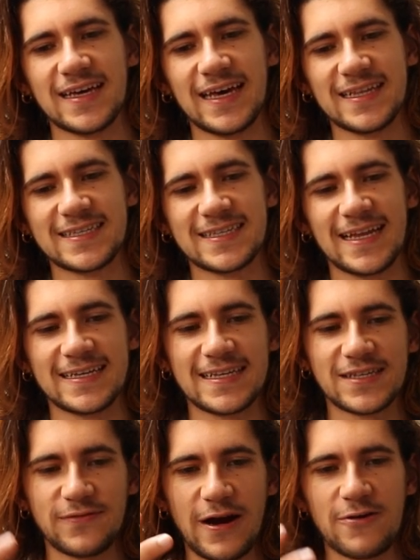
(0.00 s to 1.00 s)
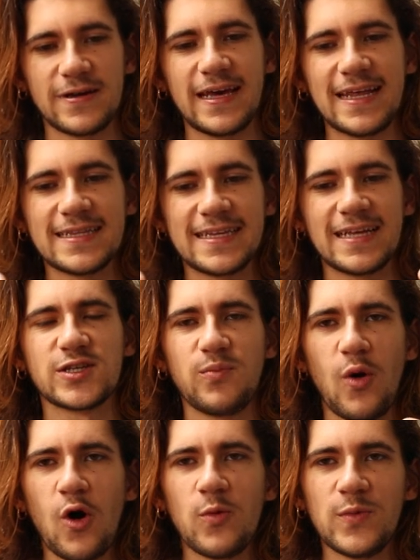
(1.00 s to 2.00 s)
it's like this very intense
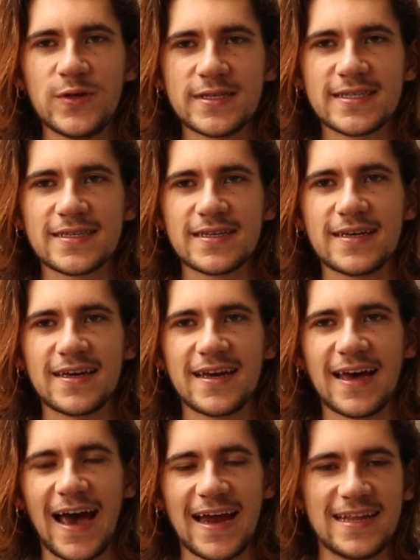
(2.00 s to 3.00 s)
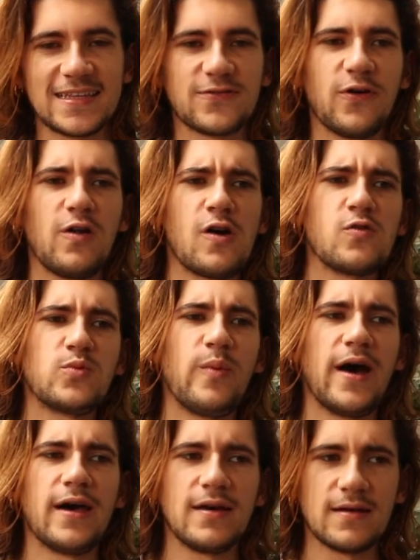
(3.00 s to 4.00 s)
moment, and it's followed
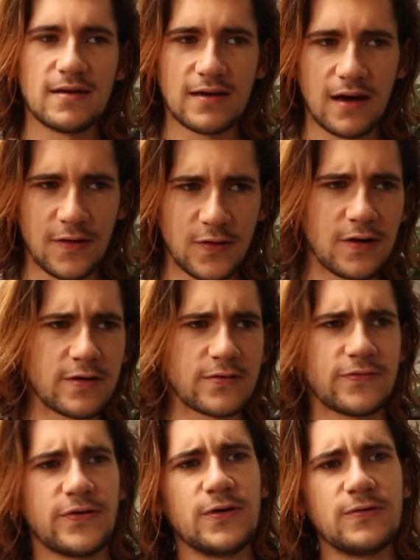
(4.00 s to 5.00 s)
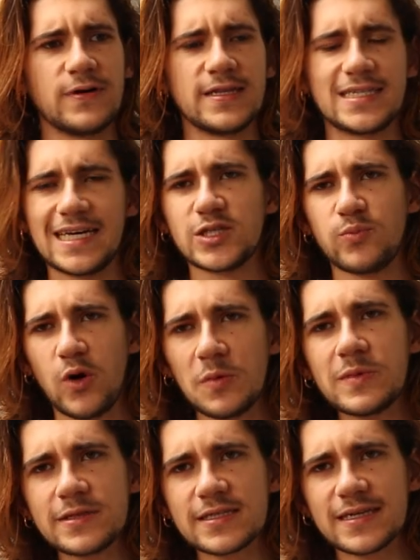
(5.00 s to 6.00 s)
by another few intense
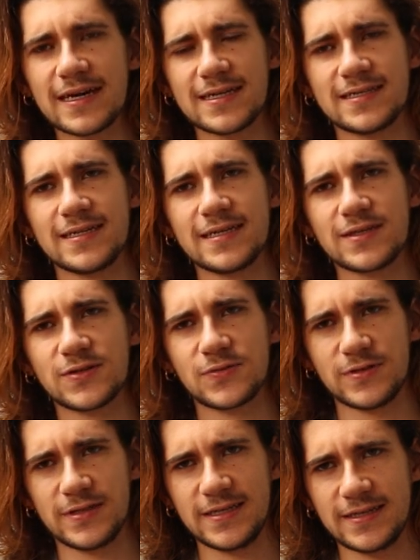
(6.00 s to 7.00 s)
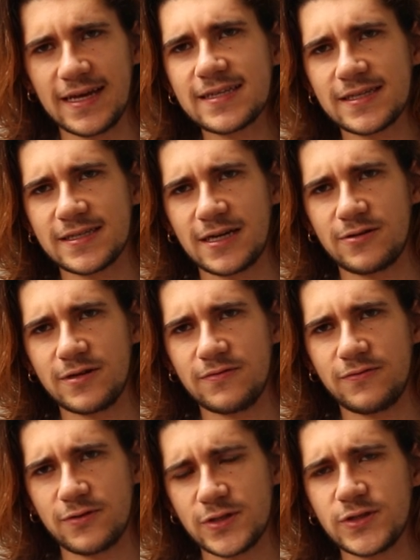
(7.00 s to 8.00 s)
moments, and I think it's really necessary
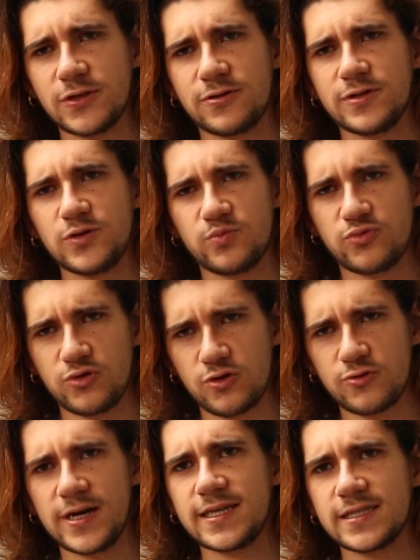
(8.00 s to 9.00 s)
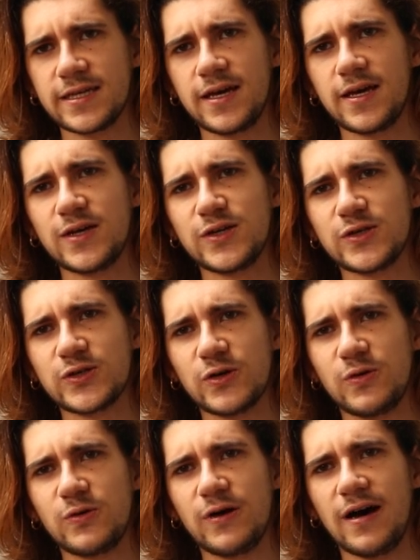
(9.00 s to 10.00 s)
for the story to progress.
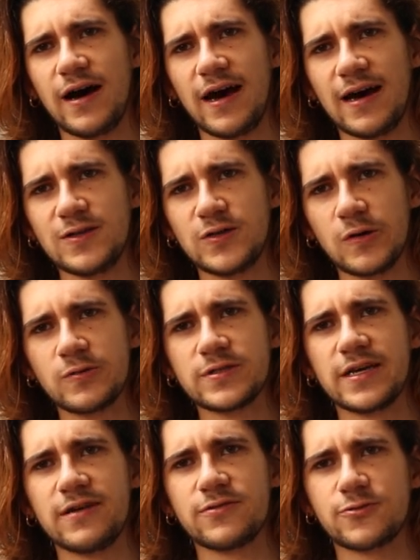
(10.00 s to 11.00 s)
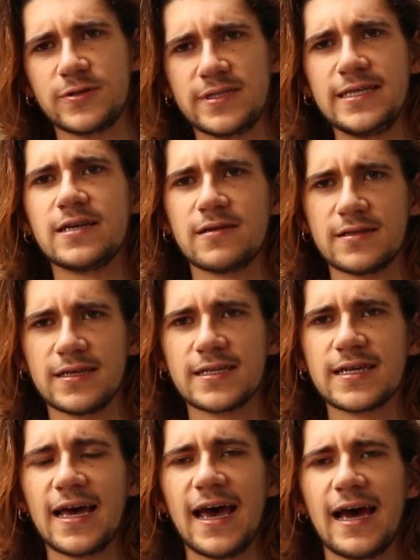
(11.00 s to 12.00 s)
So I don't have critique on
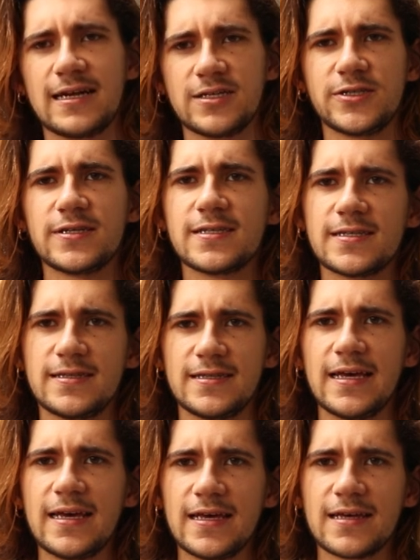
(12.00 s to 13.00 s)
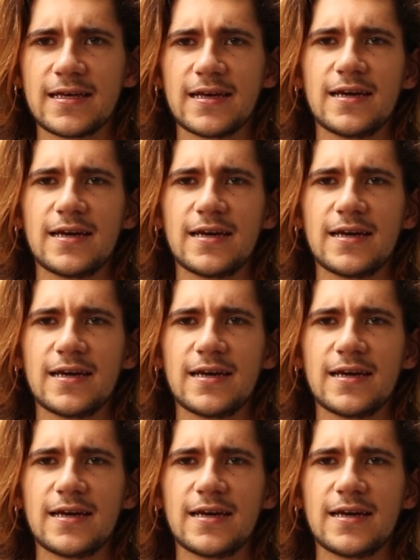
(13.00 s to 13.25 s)
this, and I just think